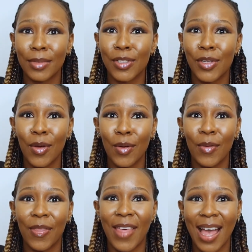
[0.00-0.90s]

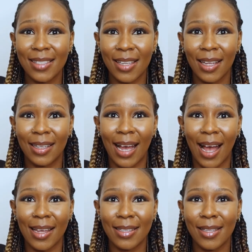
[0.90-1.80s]
So that's it,
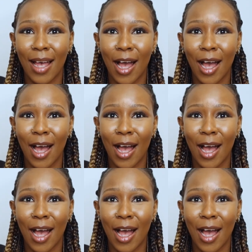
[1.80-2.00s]
guys.